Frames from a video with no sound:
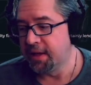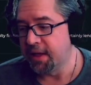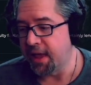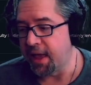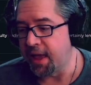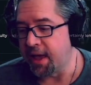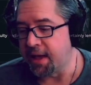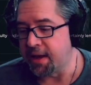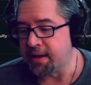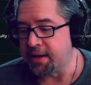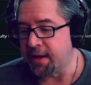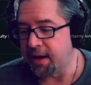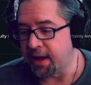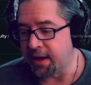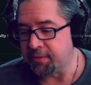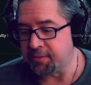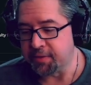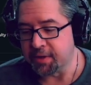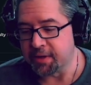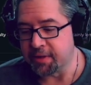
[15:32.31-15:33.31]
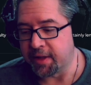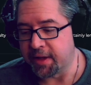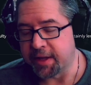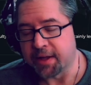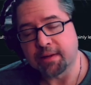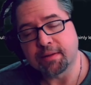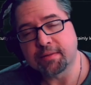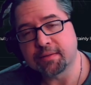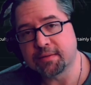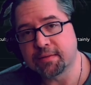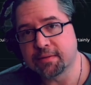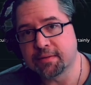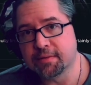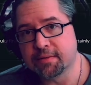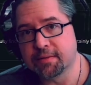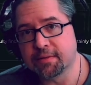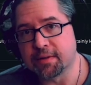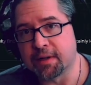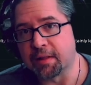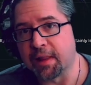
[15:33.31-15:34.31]
And I feel like
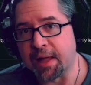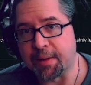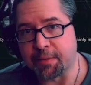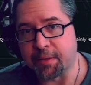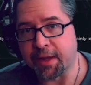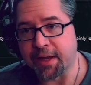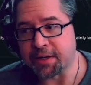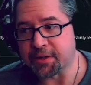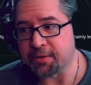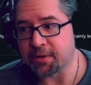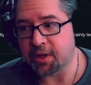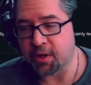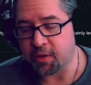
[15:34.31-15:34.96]
collaborate.